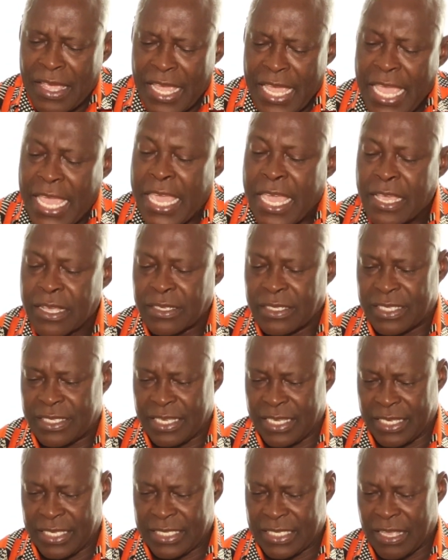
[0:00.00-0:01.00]

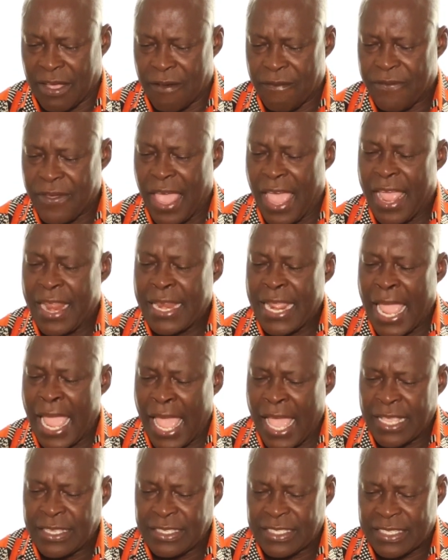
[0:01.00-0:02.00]
heals itself, and
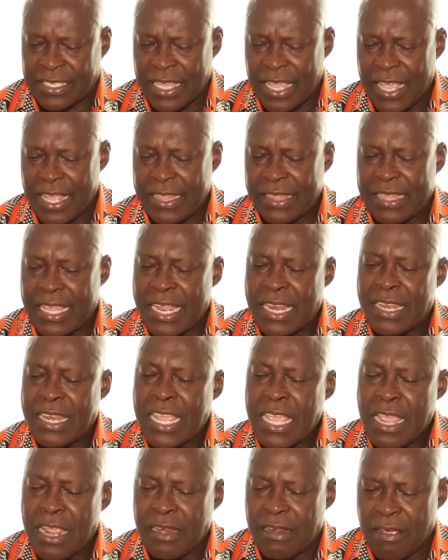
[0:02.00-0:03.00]
hence the
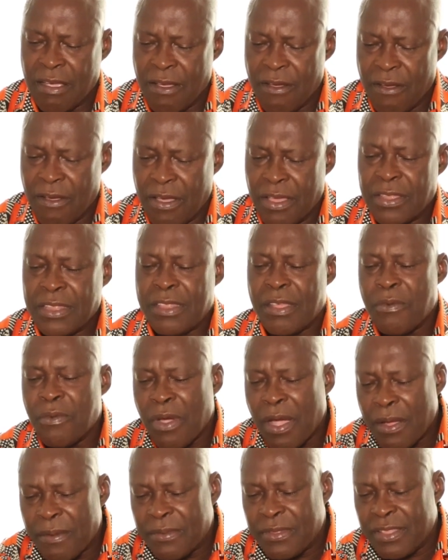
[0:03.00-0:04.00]
need,
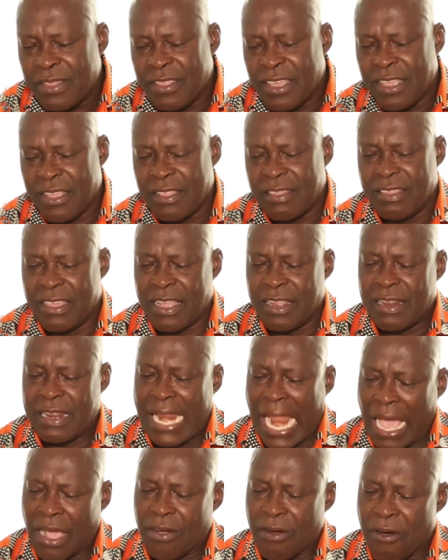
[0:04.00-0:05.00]
the
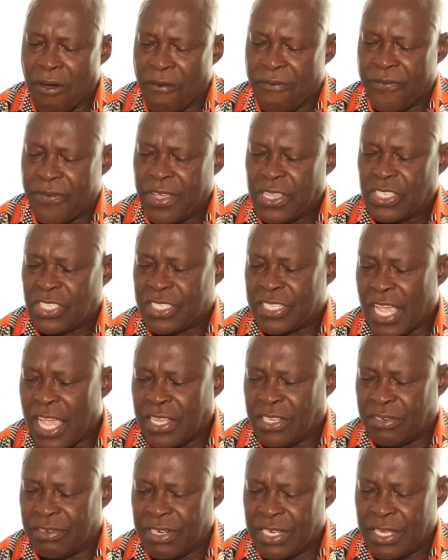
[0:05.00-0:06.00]
lack of
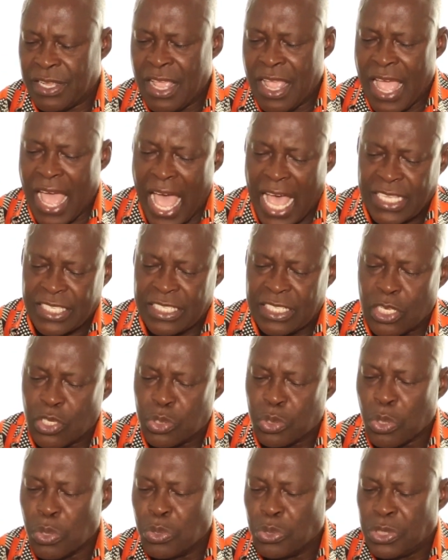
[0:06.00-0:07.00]
surgery as the
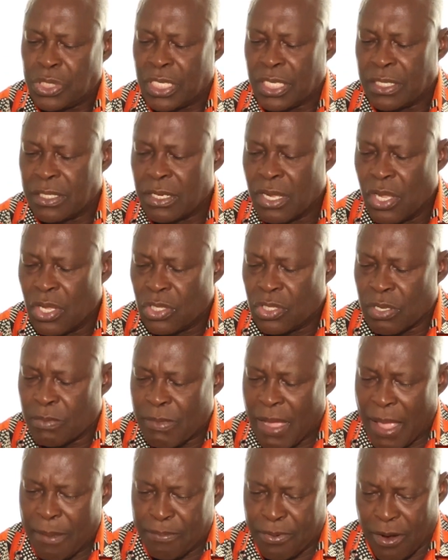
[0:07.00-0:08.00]
solution to
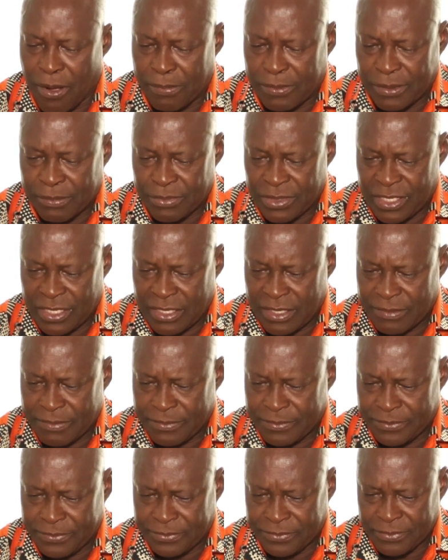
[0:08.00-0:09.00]
my problems.
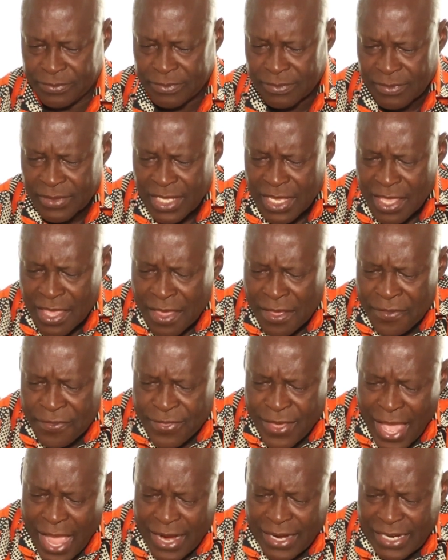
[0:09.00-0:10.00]

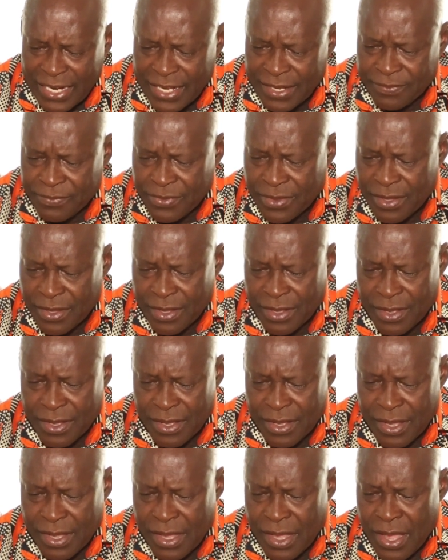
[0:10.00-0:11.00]
Thirdly,
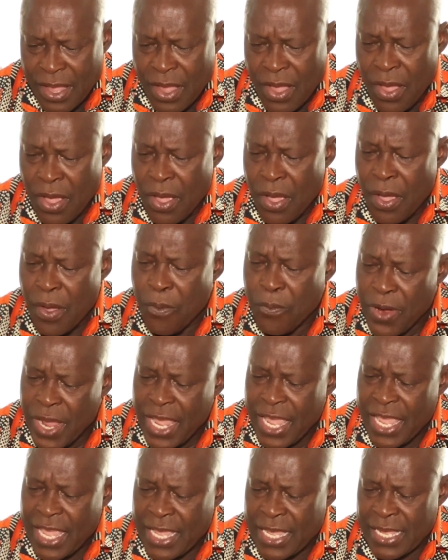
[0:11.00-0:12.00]

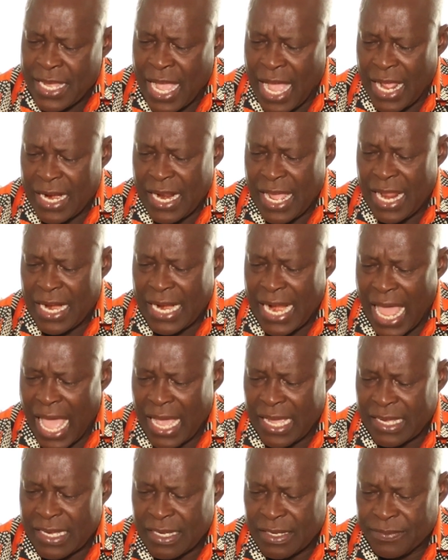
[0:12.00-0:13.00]
we in Ghana
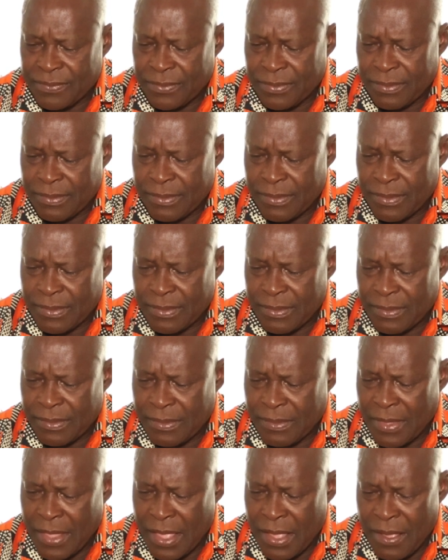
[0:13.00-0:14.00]
lack
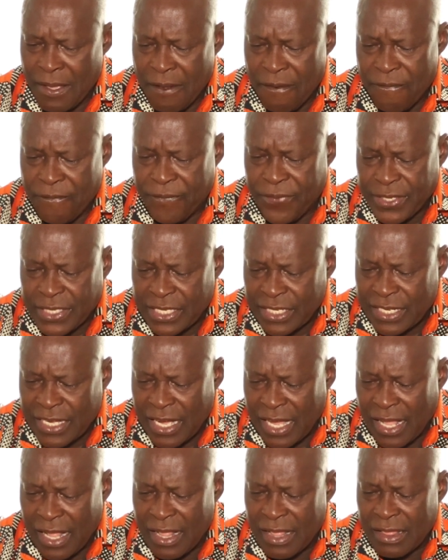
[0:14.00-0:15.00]

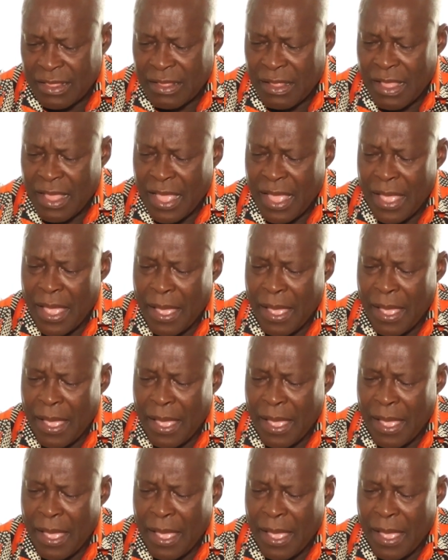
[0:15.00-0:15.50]
physical